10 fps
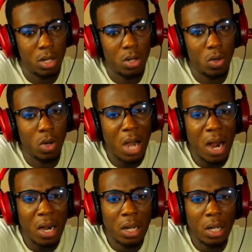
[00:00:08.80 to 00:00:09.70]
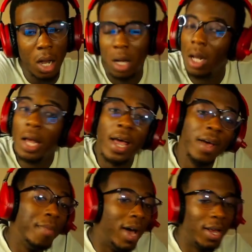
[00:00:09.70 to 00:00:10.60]
Ogaranya.
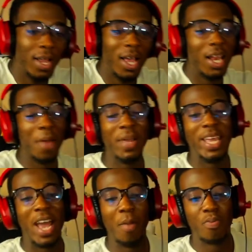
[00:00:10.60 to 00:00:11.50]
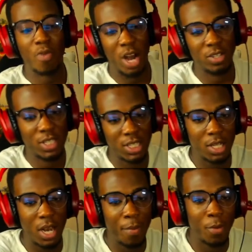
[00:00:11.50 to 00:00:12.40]
Hey, man. Let me hear him pronounce this
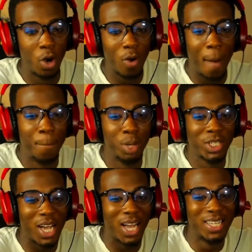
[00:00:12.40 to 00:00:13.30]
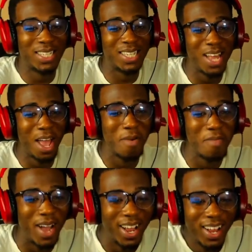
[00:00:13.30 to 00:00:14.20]
thing. Let me not go and butcher this name,
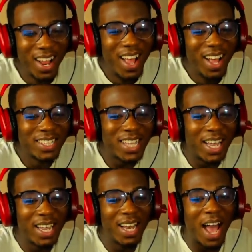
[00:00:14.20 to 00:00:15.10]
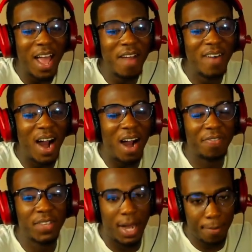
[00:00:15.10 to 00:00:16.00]
man. Tequila Ever
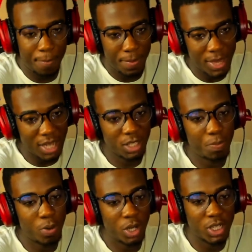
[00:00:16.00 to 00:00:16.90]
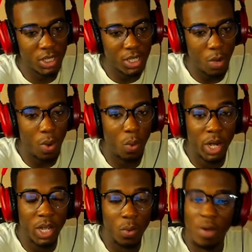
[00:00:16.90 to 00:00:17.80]
After. That's the project, yeah, we're
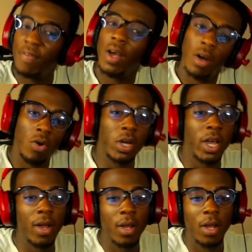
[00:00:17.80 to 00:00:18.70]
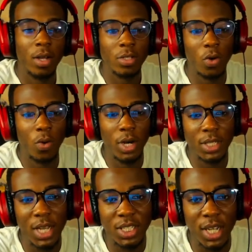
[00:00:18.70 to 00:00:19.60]
working with. Okay. No
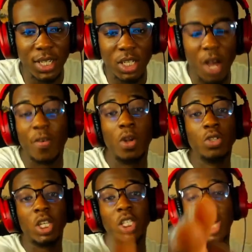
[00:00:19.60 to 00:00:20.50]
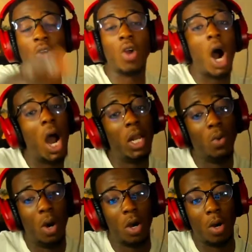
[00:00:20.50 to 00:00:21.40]
worries. Let's check this out. If you're new to the channel, you're highly
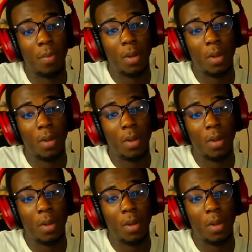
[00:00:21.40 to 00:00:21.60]
welcome.